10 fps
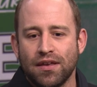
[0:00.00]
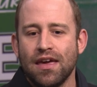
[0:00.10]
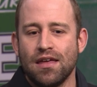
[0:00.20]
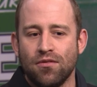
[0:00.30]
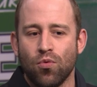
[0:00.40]

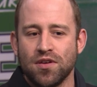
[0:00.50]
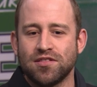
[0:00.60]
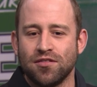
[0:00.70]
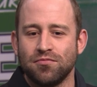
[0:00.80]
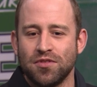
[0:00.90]
again,
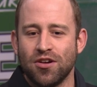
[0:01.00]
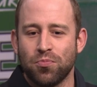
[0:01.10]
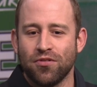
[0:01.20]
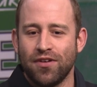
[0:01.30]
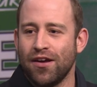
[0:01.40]
wisdom, you know,
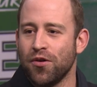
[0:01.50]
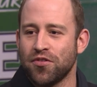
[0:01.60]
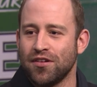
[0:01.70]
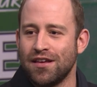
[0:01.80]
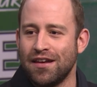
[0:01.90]

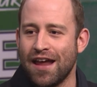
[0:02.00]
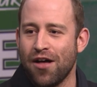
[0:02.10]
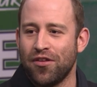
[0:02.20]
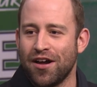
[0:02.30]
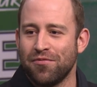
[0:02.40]
prevails. And
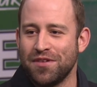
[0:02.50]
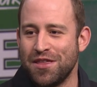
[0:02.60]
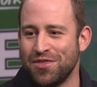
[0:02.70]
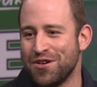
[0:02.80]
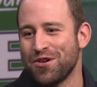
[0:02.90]
now that I'm
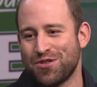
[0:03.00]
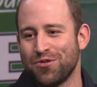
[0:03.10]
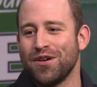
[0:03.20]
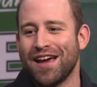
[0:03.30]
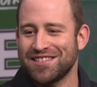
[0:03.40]
in year
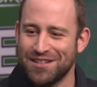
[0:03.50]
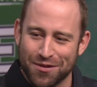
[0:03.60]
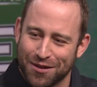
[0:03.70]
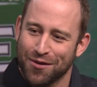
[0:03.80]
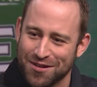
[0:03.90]
3, I see
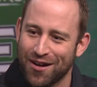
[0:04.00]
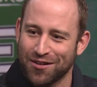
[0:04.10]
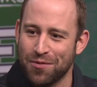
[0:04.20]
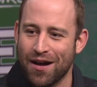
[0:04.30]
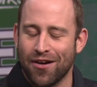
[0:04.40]
what they were
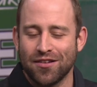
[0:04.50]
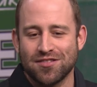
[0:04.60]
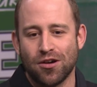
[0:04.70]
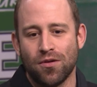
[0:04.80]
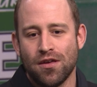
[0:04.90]
talking about. And
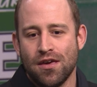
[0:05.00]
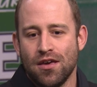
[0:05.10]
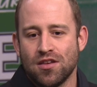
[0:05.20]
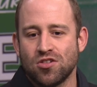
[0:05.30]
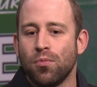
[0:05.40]

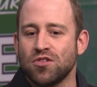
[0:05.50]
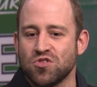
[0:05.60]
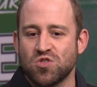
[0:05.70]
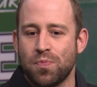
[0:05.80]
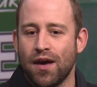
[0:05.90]
so much
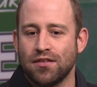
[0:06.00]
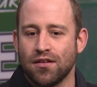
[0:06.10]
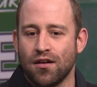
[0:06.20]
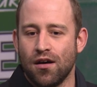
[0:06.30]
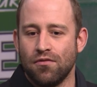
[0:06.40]
respect
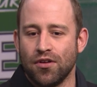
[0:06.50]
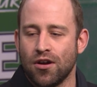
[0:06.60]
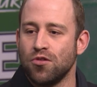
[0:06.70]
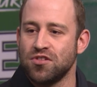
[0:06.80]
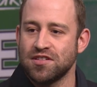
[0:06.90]
of the
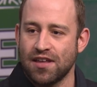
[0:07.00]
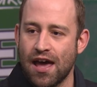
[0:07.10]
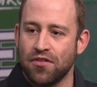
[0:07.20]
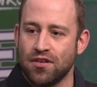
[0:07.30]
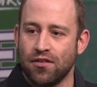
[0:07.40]
coaching
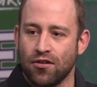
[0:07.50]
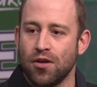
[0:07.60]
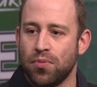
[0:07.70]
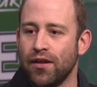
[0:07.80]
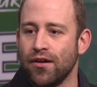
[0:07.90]
staffs and the
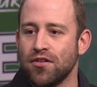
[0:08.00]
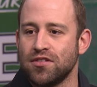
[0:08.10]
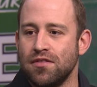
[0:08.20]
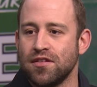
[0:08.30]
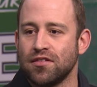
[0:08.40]
great players
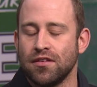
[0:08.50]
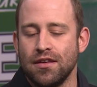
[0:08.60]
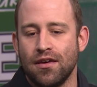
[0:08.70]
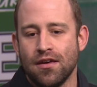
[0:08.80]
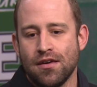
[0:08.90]
in this league.